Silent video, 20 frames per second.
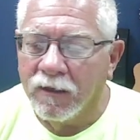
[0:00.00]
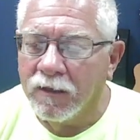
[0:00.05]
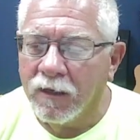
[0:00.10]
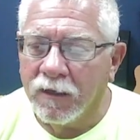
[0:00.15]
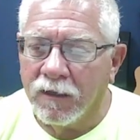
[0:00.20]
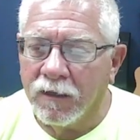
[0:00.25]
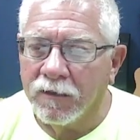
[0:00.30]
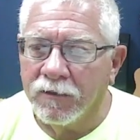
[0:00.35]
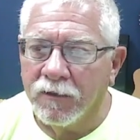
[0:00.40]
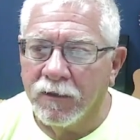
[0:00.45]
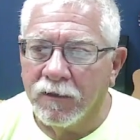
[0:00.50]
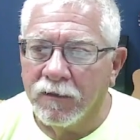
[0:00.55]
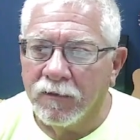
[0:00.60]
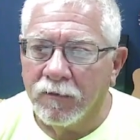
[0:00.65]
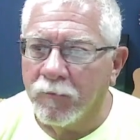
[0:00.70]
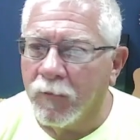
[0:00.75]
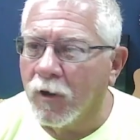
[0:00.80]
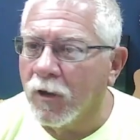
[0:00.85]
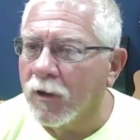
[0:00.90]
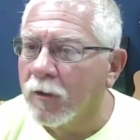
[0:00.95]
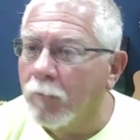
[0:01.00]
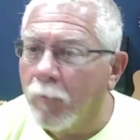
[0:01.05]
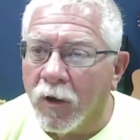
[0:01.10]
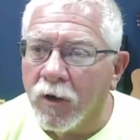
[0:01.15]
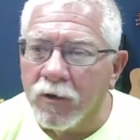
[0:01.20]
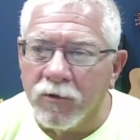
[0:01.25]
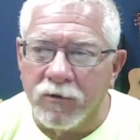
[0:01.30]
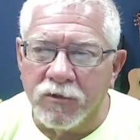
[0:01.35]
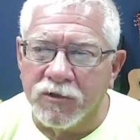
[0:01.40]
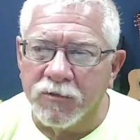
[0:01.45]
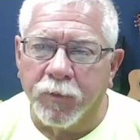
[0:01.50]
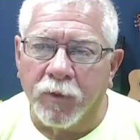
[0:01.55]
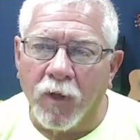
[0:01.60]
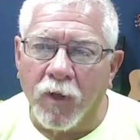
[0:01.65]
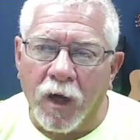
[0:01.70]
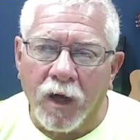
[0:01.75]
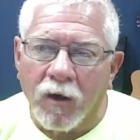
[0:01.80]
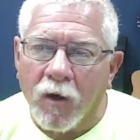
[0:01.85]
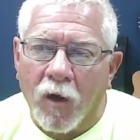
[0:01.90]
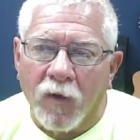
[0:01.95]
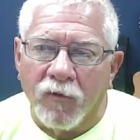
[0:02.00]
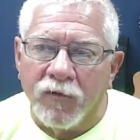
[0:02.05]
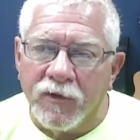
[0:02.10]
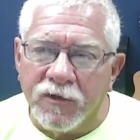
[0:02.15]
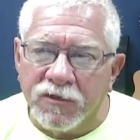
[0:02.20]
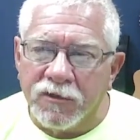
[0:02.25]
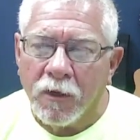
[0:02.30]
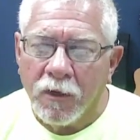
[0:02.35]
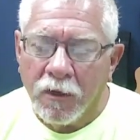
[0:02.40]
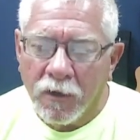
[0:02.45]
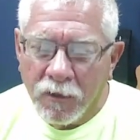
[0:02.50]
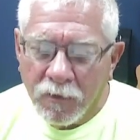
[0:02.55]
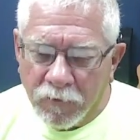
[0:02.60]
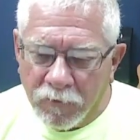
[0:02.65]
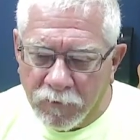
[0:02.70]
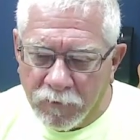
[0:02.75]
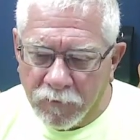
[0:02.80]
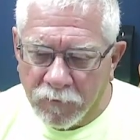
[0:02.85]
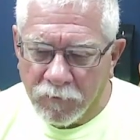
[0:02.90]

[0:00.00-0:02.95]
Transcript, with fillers: uh, the mur- murderous plot, all this uh,